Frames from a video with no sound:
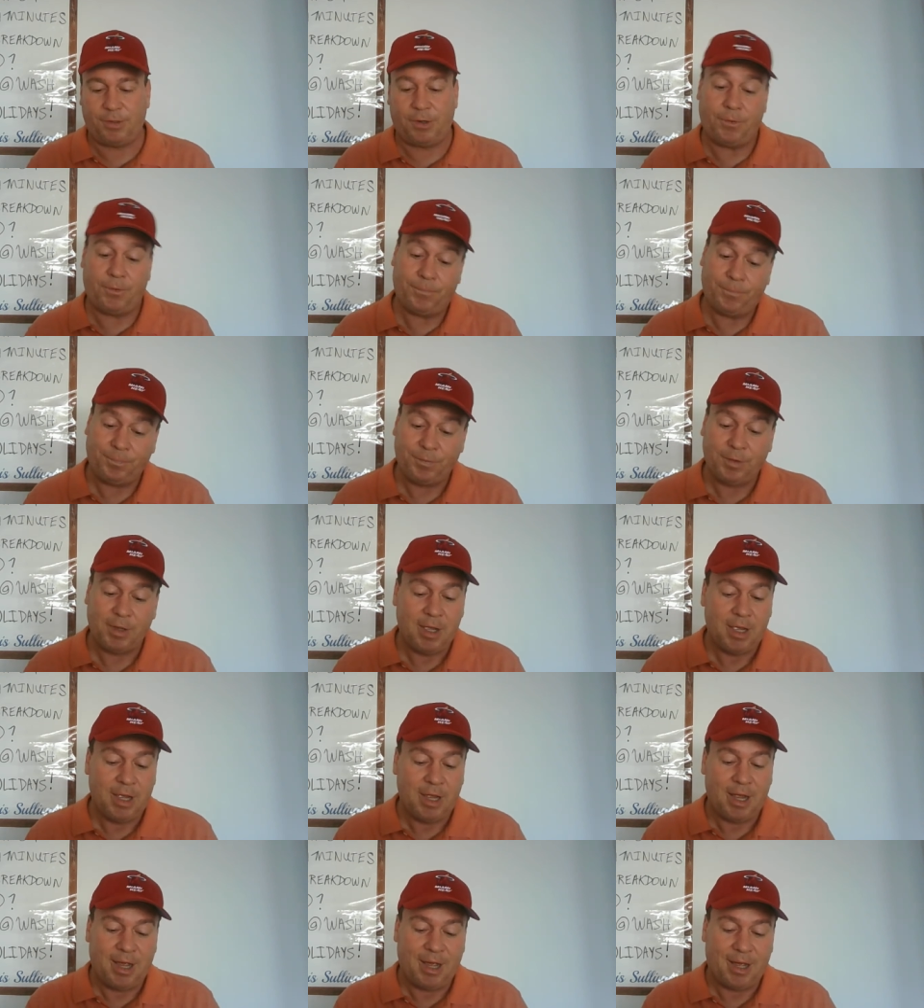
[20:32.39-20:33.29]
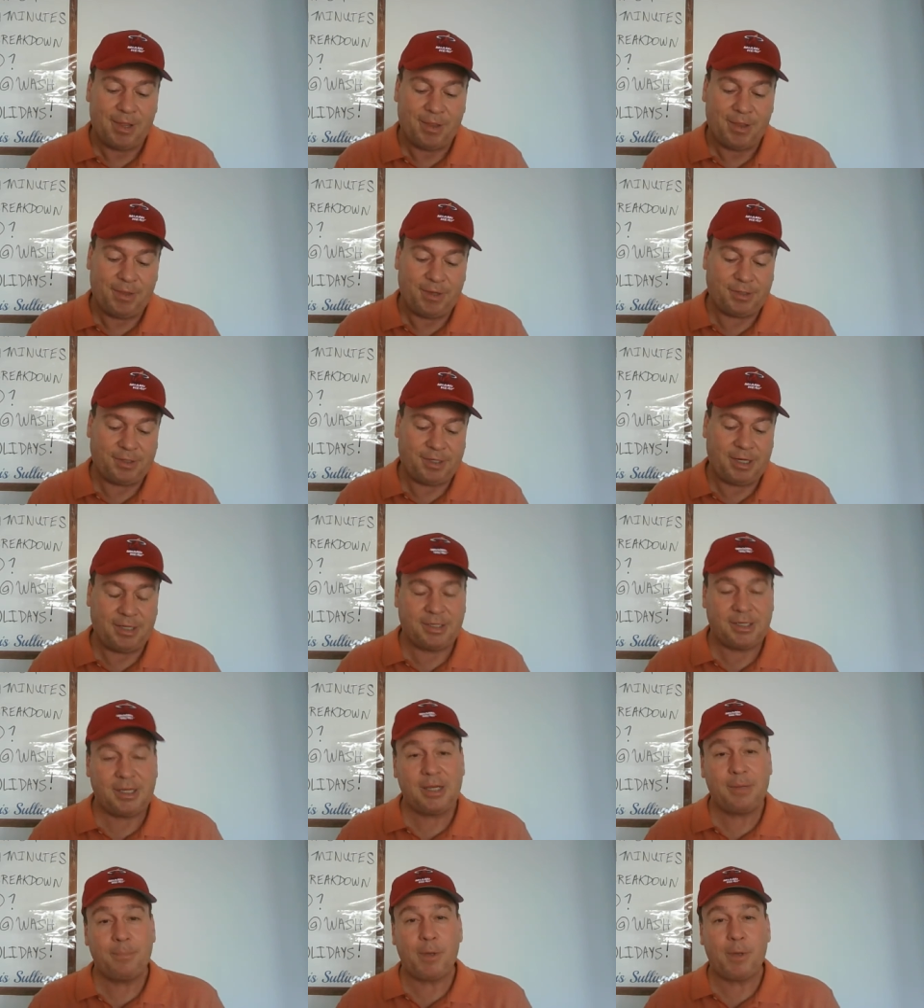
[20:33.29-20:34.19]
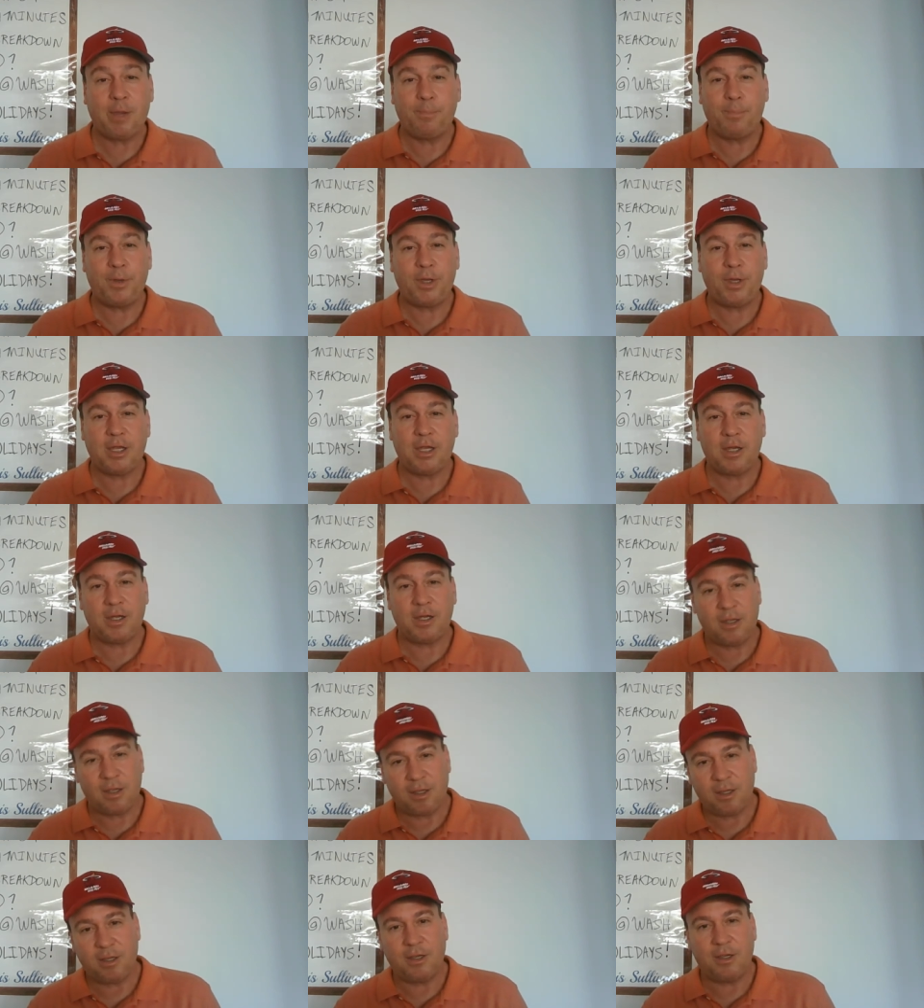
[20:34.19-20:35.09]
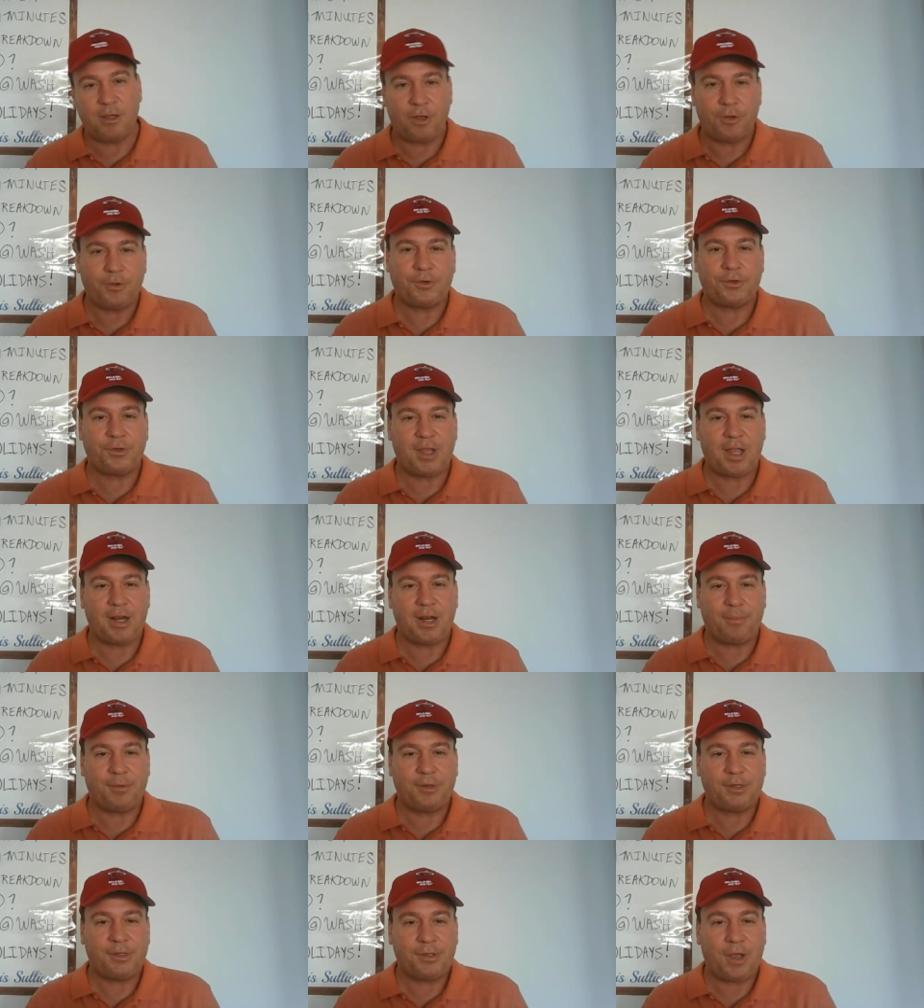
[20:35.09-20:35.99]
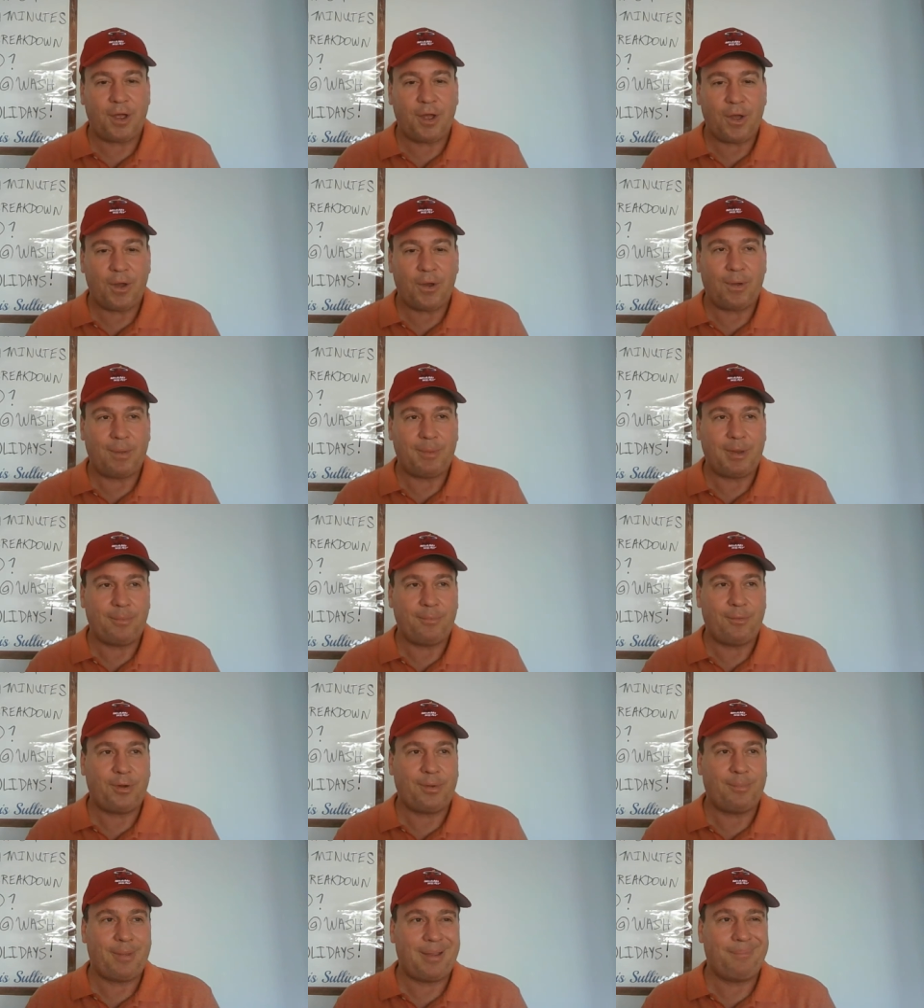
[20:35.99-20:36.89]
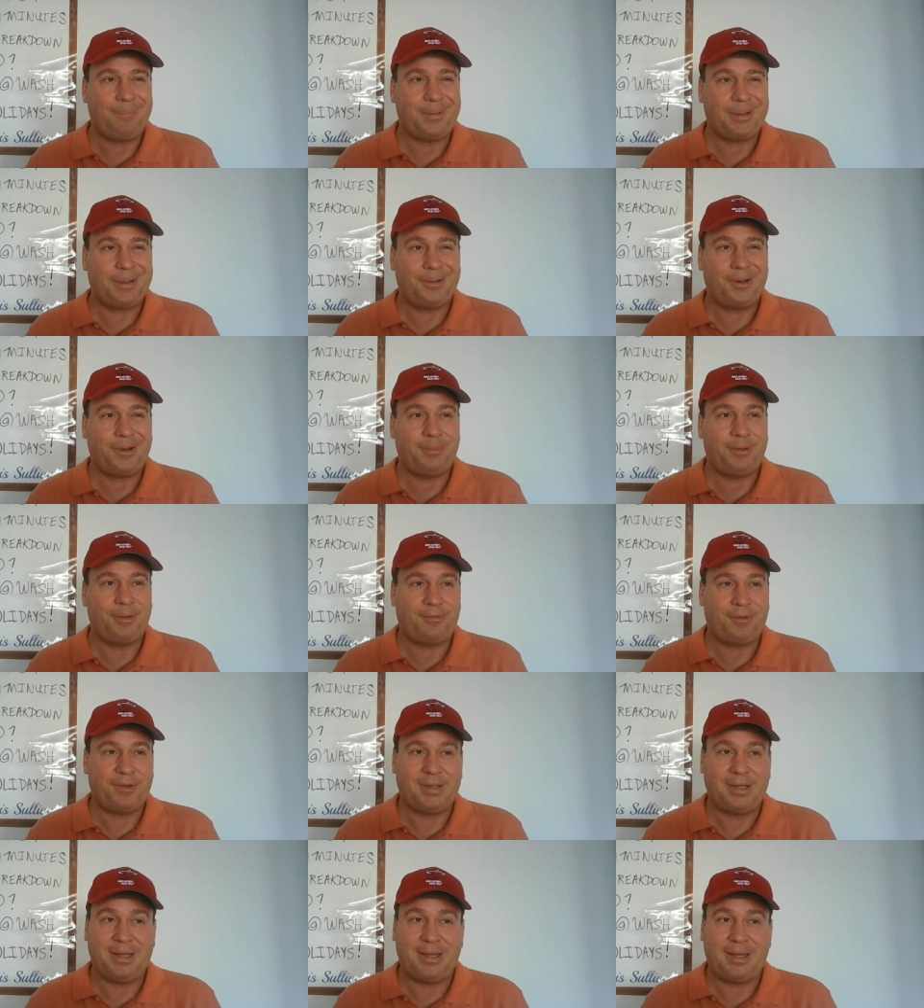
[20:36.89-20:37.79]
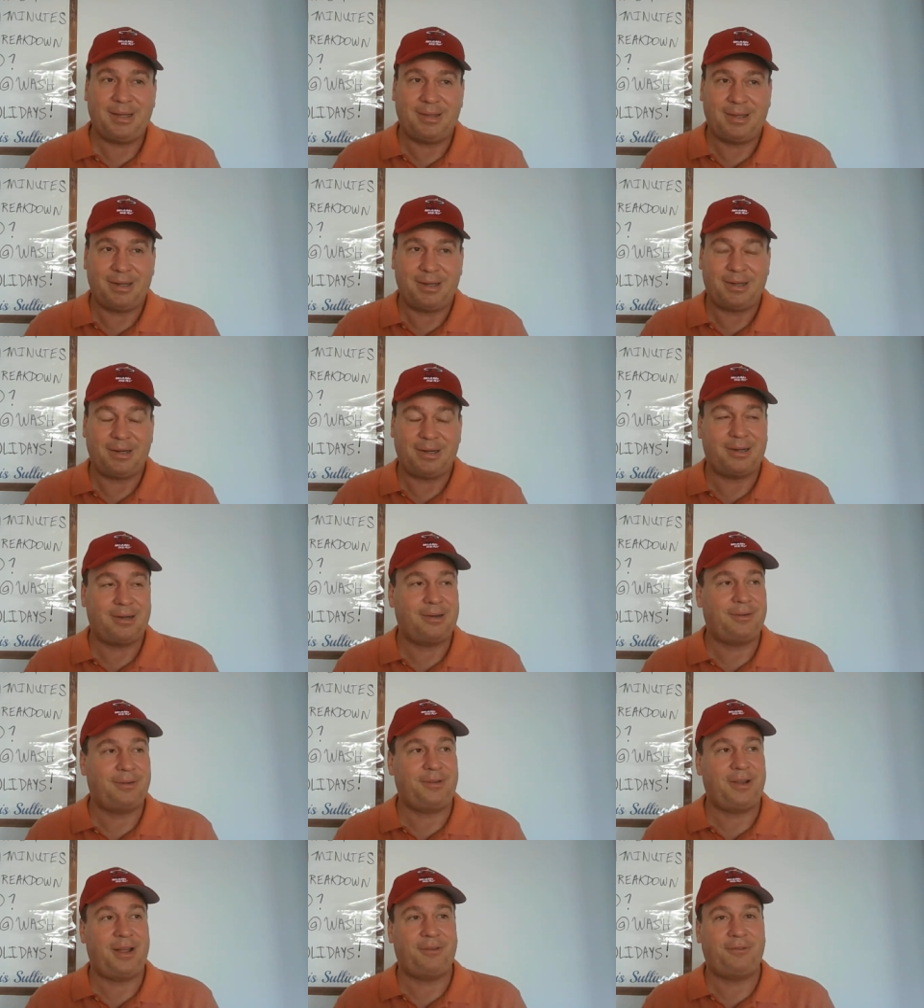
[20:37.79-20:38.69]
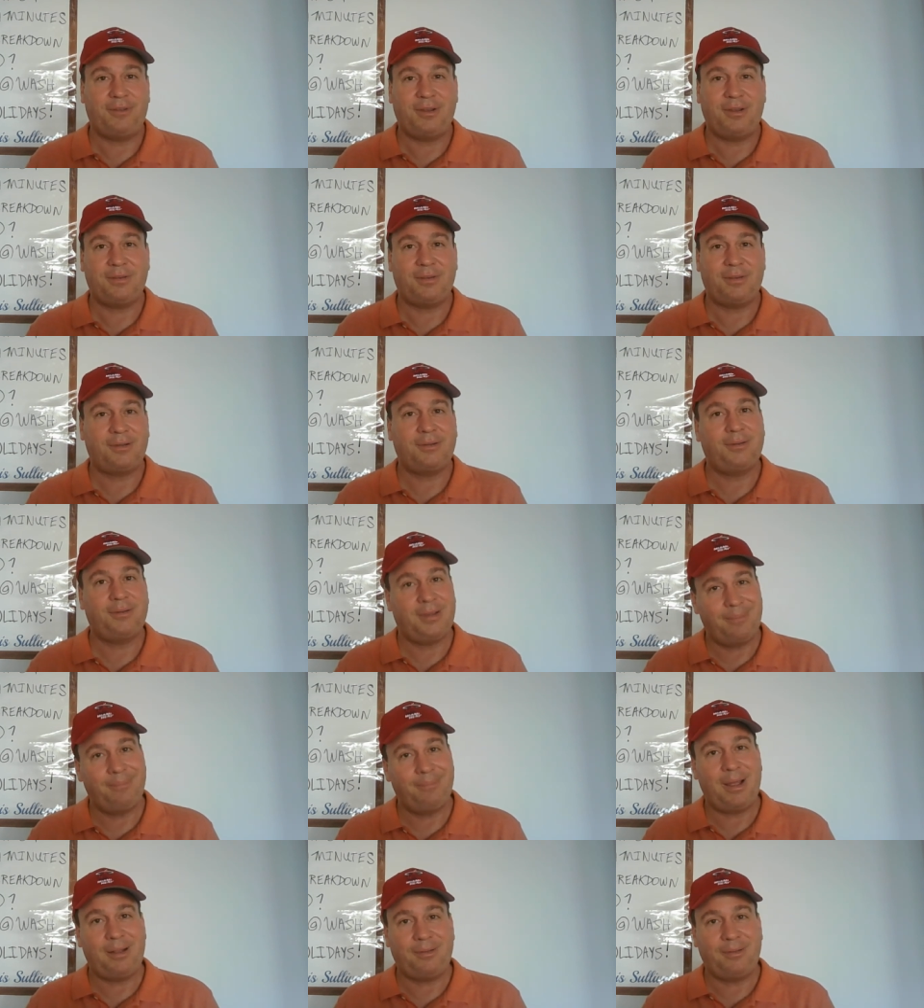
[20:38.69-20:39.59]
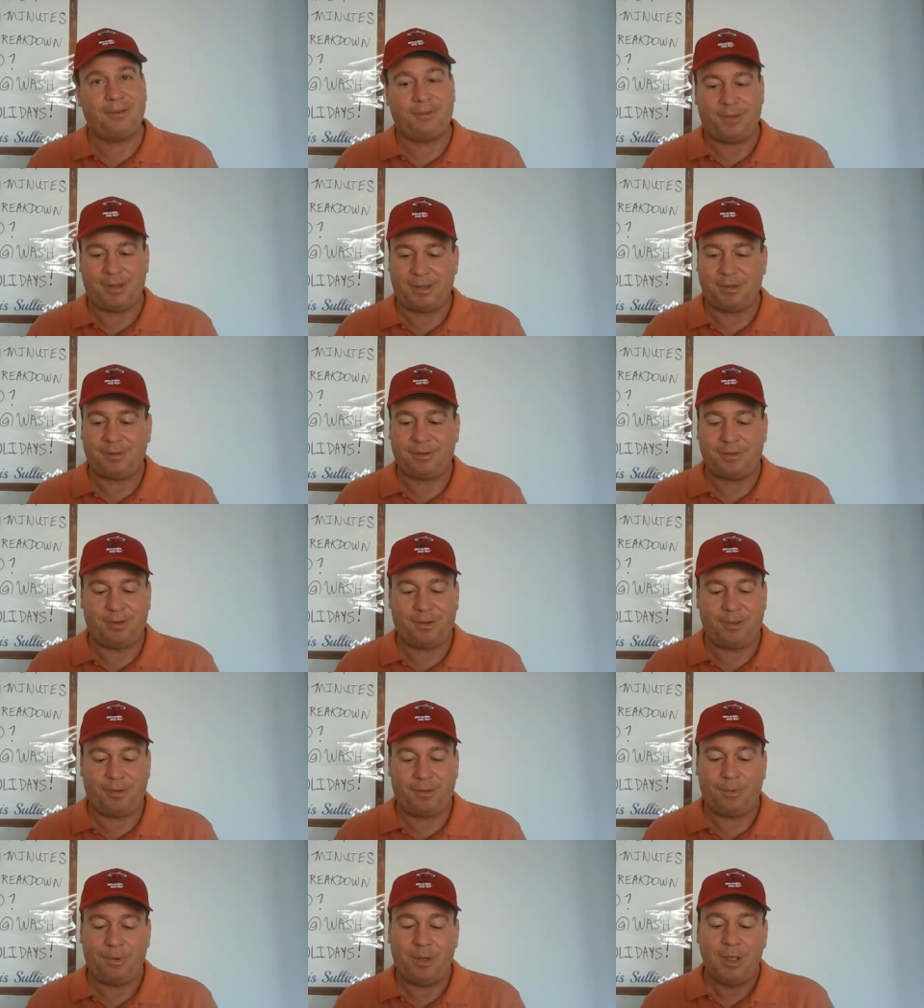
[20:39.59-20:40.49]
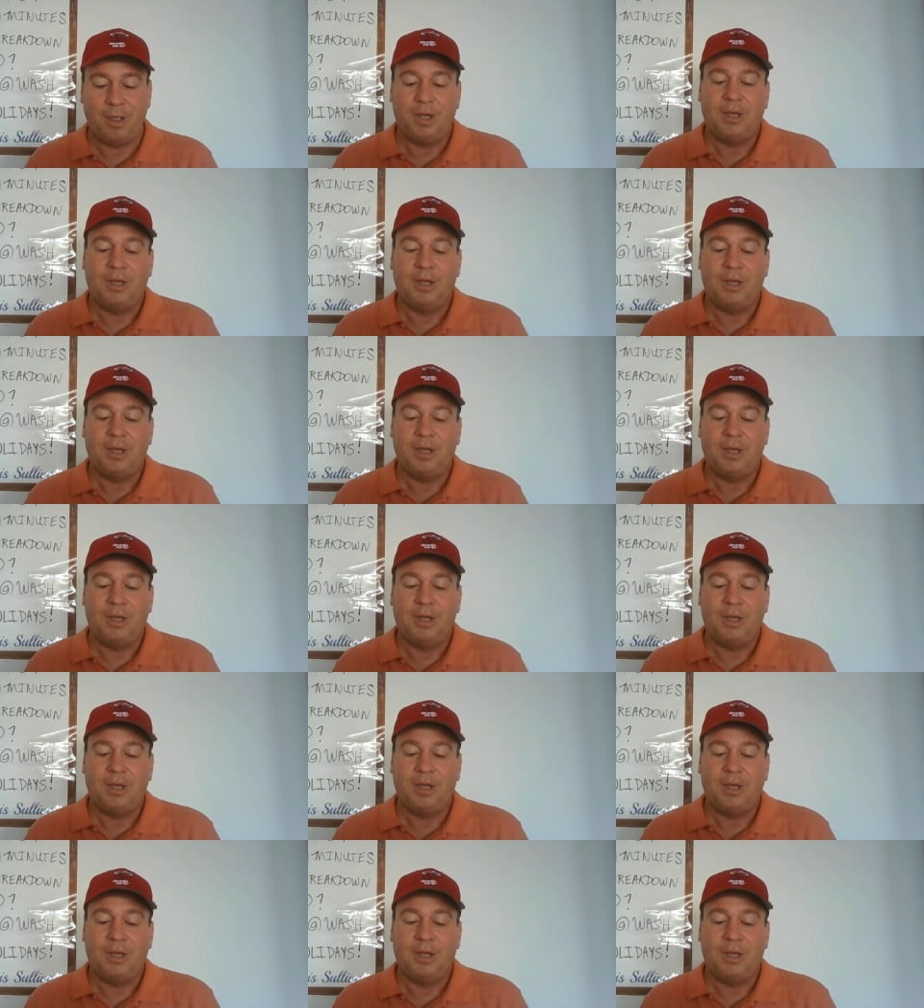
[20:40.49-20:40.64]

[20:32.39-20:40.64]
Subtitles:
So this Heat team might be, understandably so. I mean, we might be a little bit fatigued here, if not physically, mentally. So